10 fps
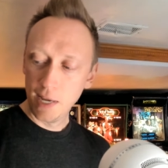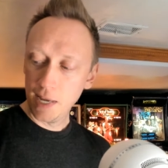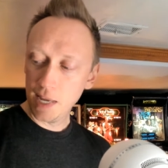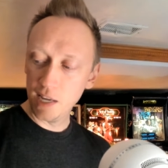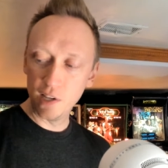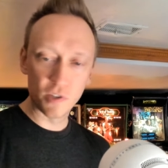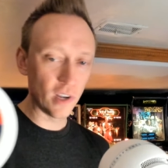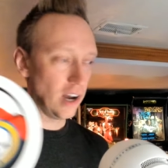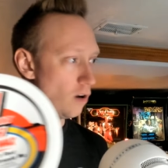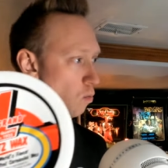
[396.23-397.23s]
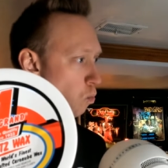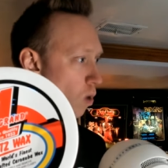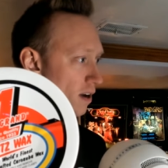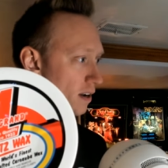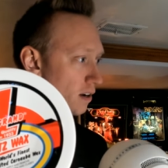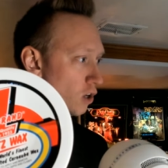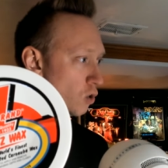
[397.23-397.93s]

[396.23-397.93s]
is One